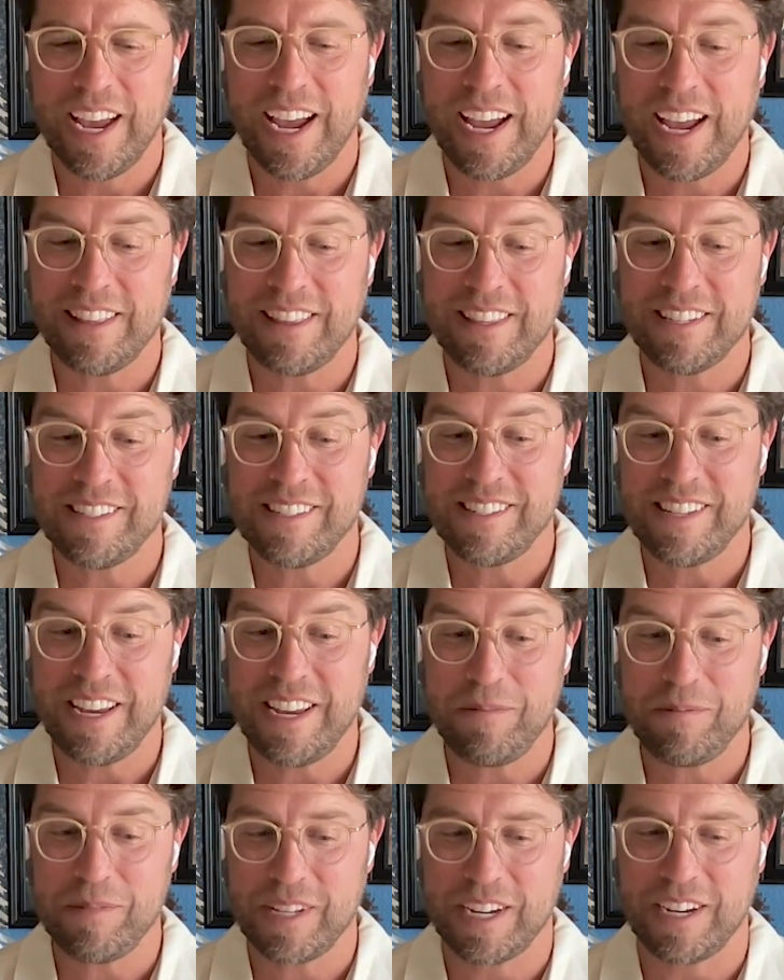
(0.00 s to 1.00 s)
At the
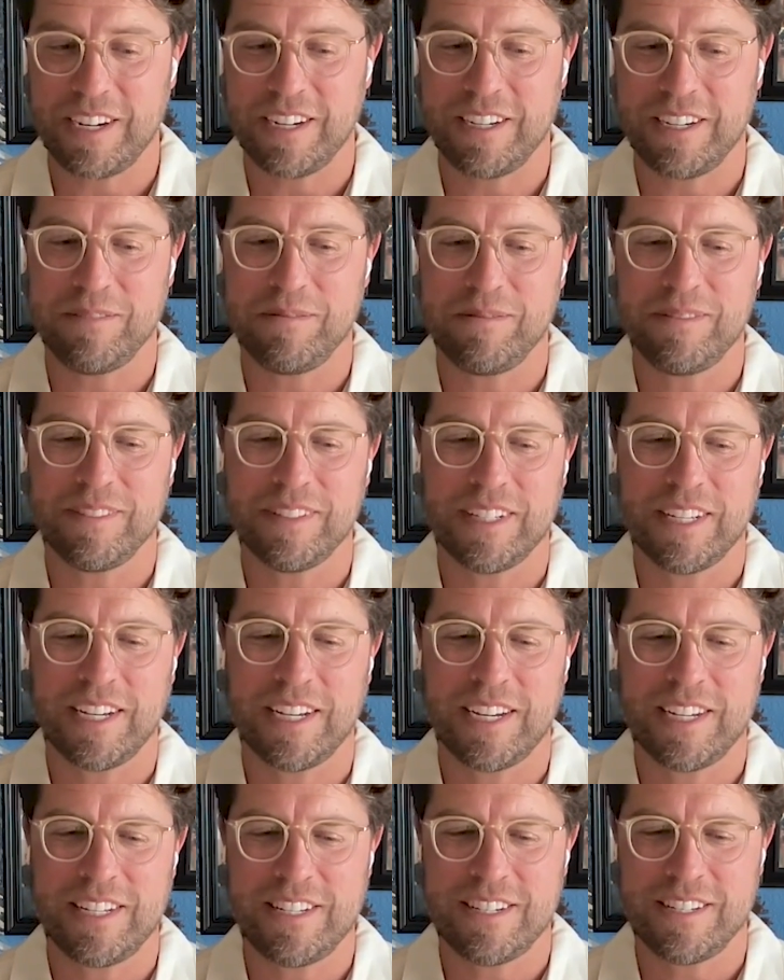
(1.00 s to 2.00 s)
same time,
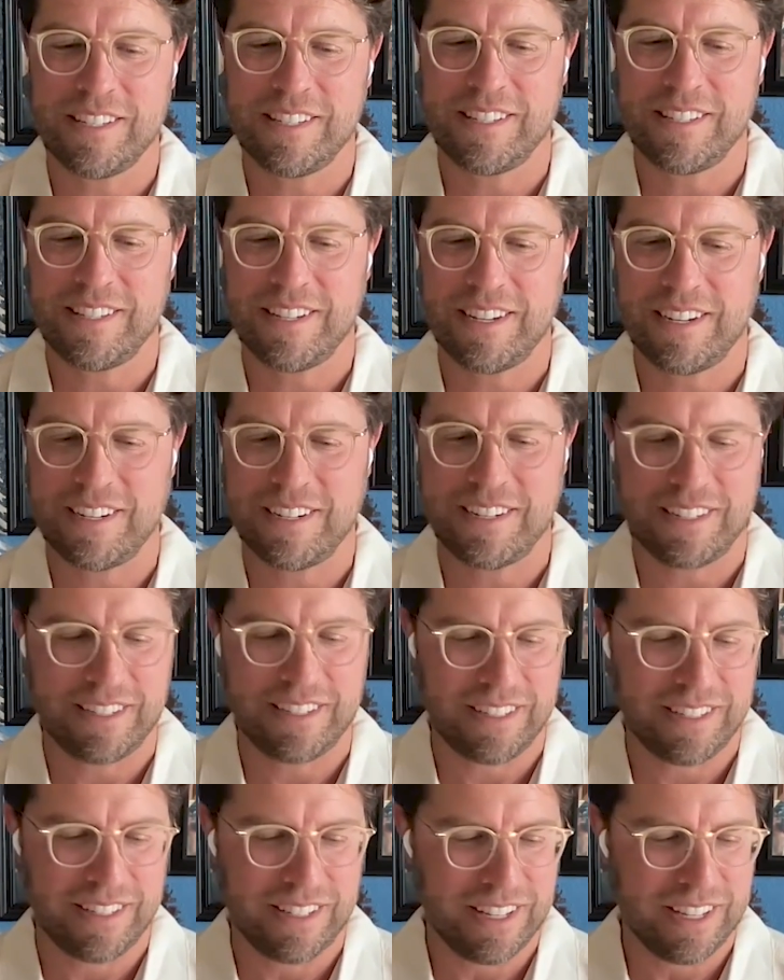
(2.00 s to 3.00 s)

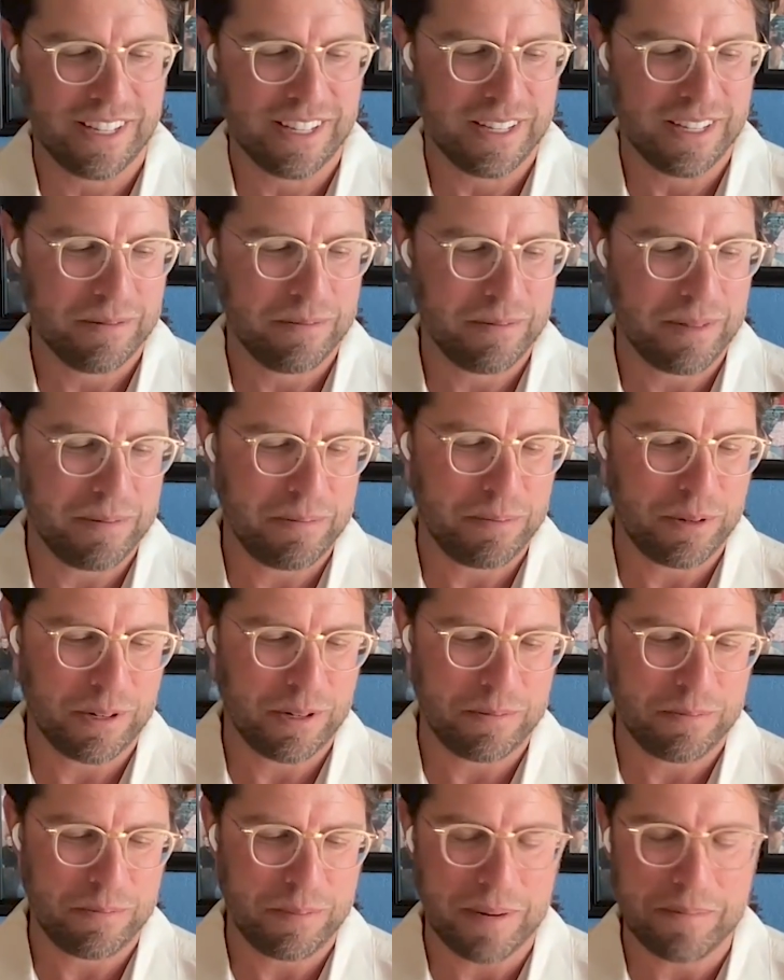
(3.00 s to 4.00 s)
my
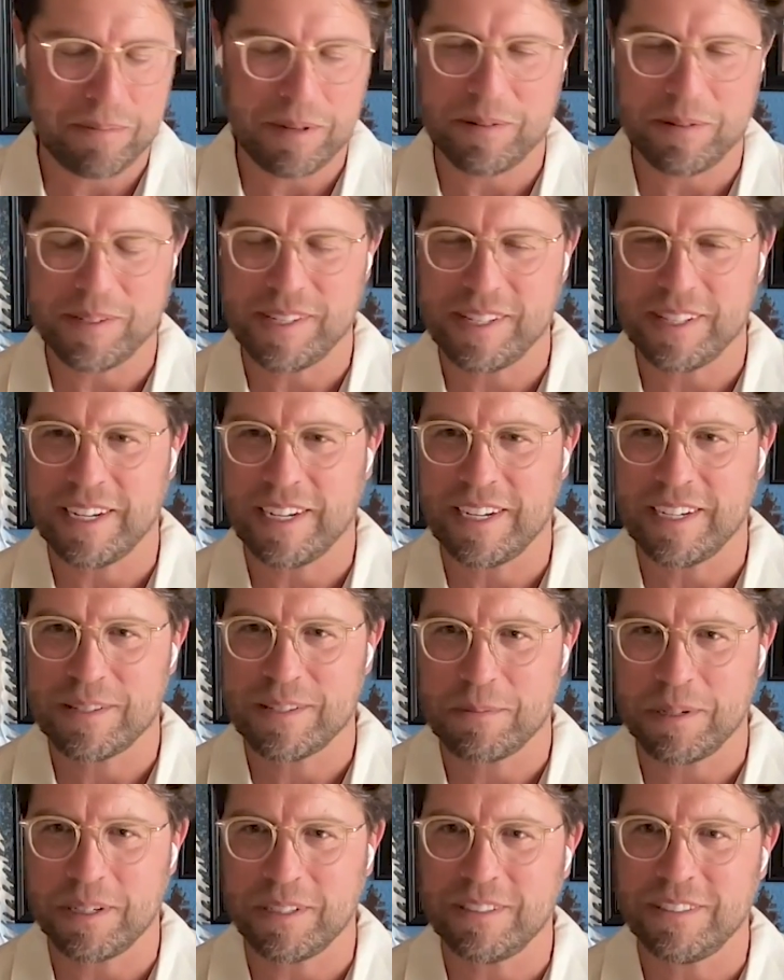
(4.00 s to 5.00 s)
poor puppy was in the
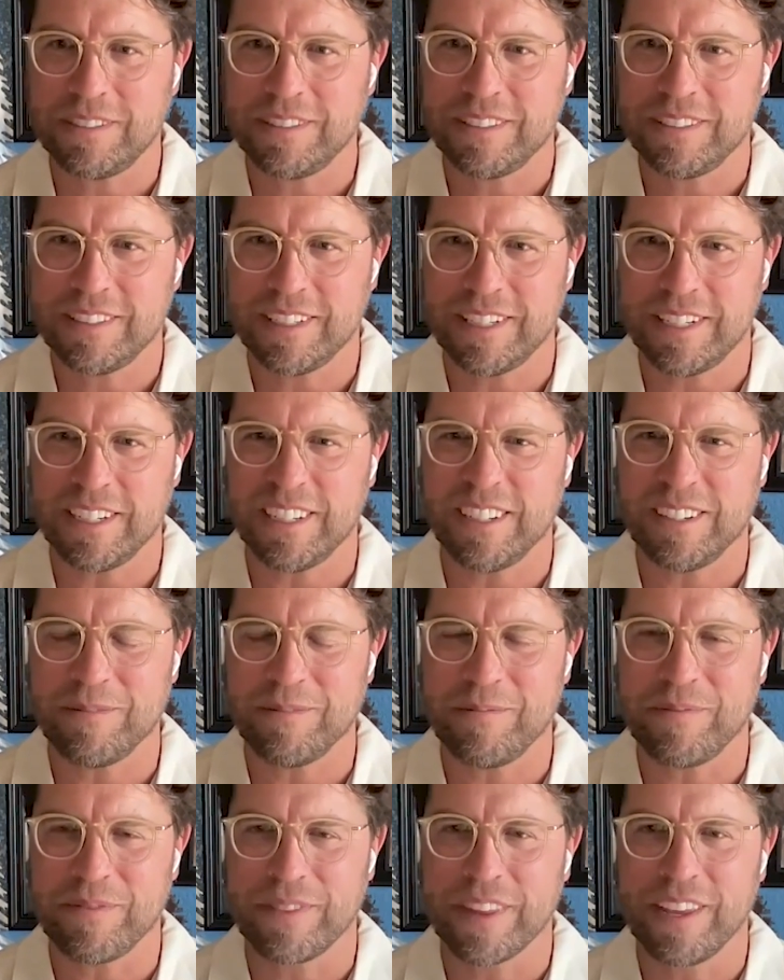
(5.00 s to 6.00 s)
hospital,
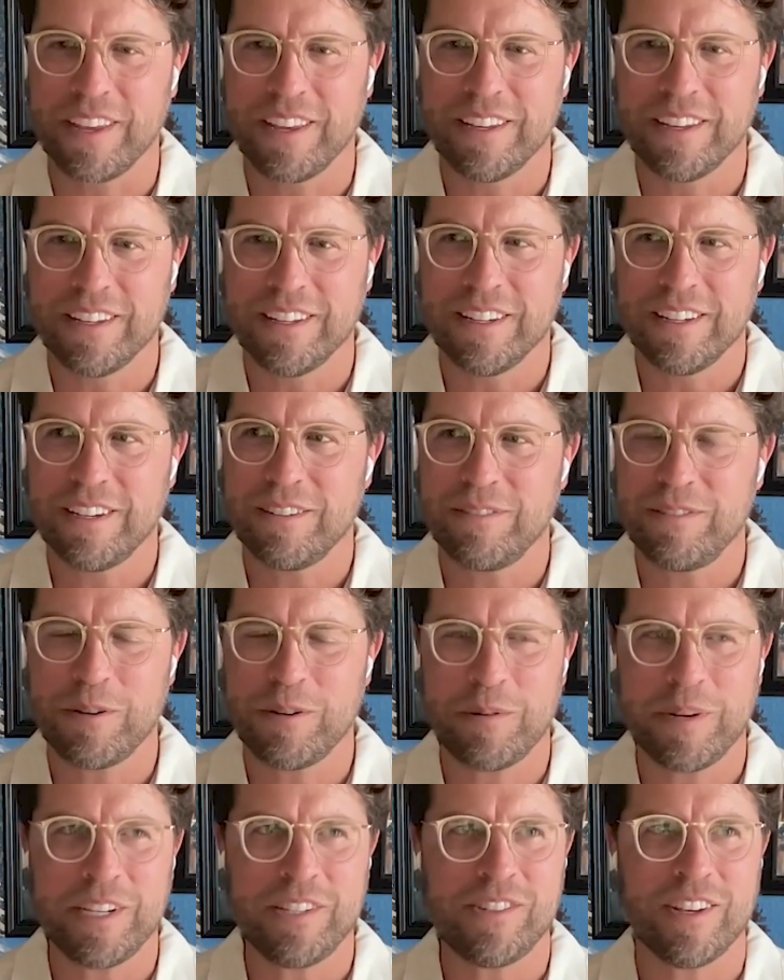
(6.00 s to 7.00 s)
a
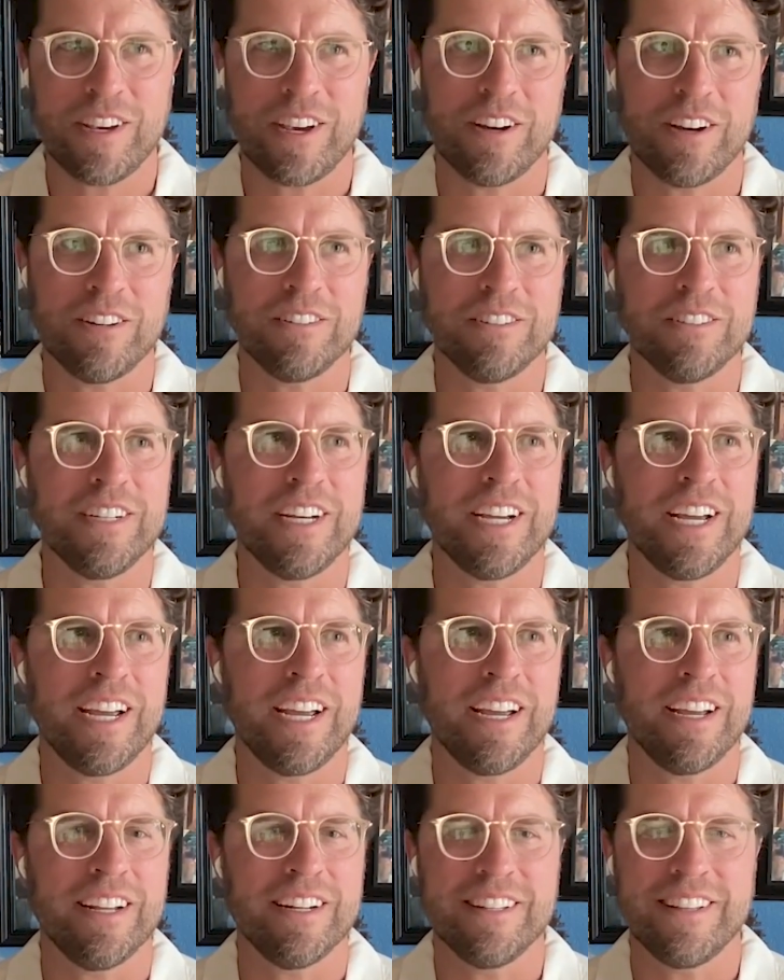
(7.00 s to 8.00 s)
few weeks ago,
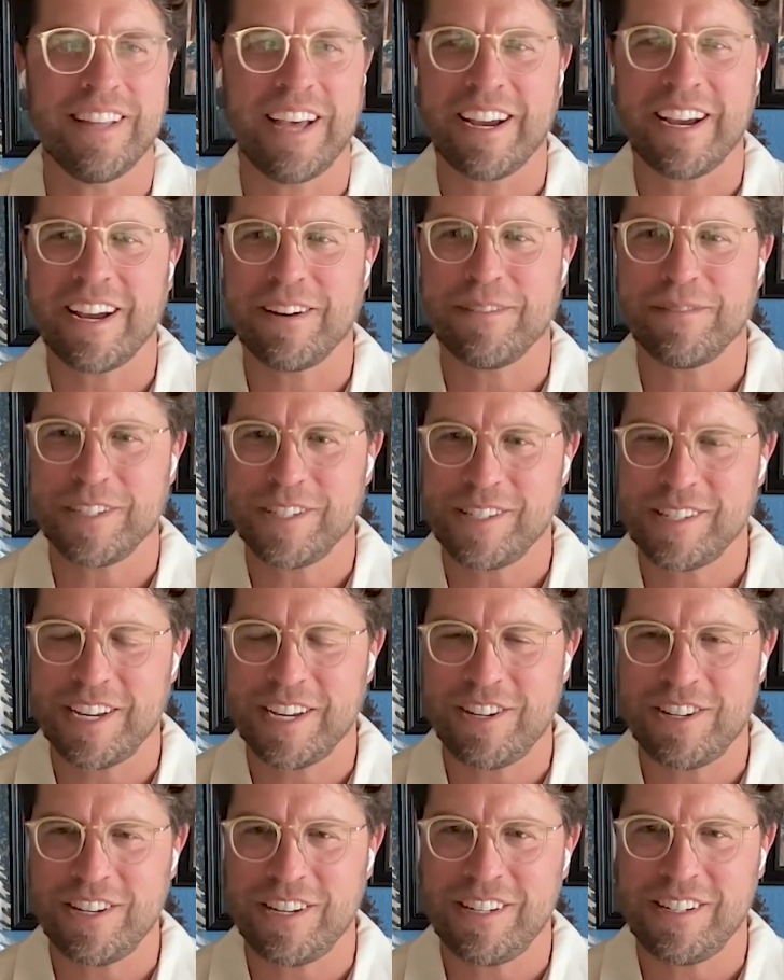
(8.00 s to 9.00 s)
and that
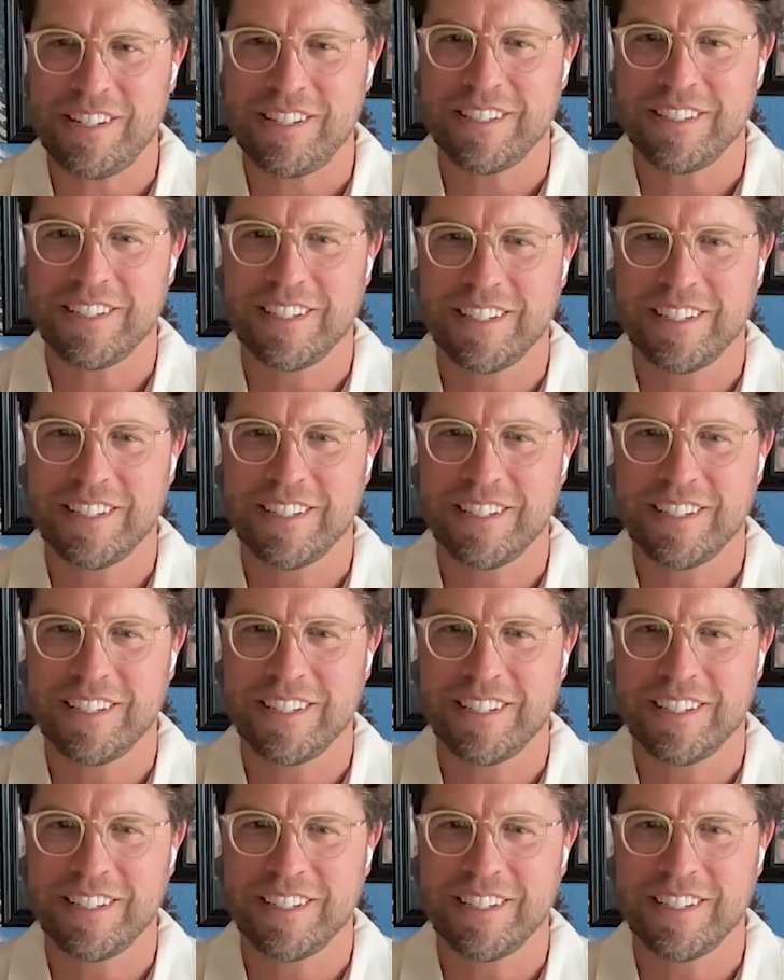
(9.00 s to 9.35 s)
conversation